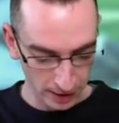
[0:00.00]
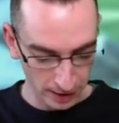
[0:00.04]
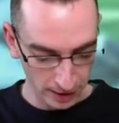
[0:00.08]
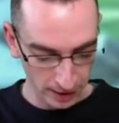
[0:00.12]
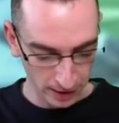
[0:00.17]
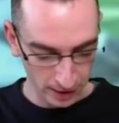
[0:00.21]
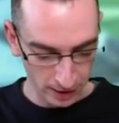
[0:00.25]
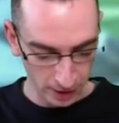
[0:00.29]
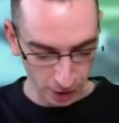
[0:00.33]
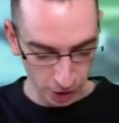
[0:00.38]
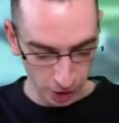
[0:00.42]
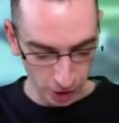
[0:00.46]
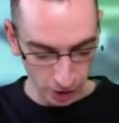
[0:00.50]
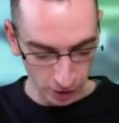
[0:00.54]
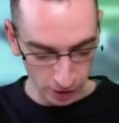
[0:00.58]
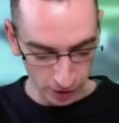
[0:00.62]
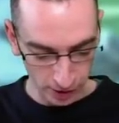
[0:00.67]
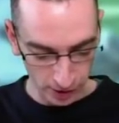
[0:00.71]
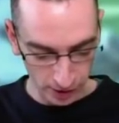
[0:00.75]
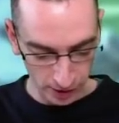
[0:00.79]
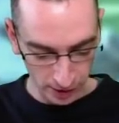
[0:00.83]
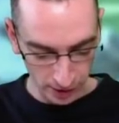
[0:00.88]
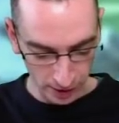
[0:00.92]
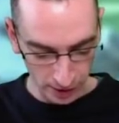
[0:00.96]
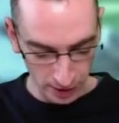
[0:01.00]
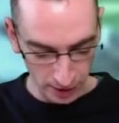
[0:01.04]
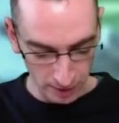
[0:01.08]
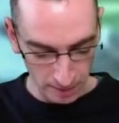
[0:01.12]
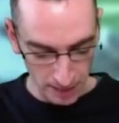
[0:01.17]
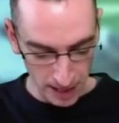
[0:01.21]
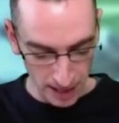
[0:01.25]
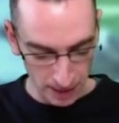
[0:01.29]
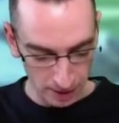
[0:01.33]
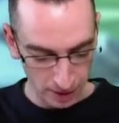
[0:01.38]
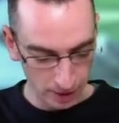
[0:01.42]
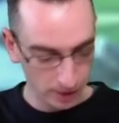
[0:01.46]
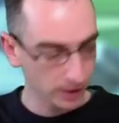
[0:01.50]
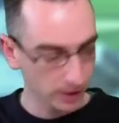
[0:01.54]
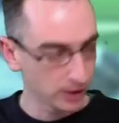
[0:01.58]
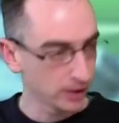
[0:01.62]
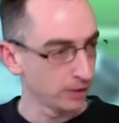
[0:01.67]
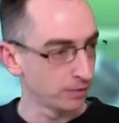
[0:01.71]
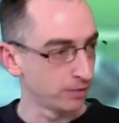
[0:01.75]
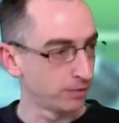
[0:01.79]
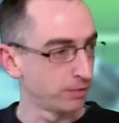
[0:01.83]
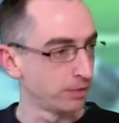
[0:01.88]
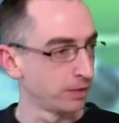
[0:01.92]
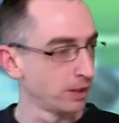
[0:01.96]
The shots and the methods
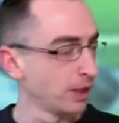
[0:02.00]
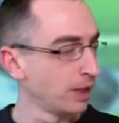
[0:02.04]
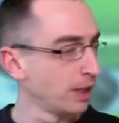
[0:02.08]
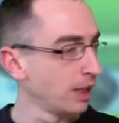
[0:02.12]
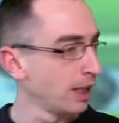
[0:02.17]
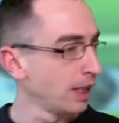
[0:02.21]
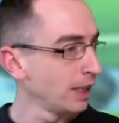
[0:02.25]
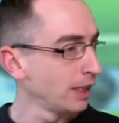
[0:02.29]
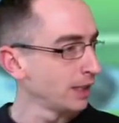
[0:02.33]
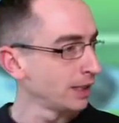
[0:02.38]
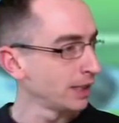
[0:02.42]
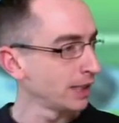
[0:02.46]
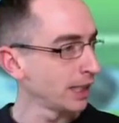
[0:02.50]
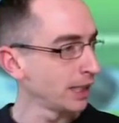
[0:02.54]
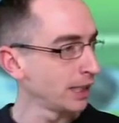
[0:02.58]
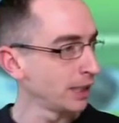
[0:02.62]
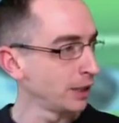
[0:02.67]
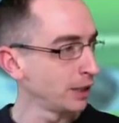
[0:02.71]
of setting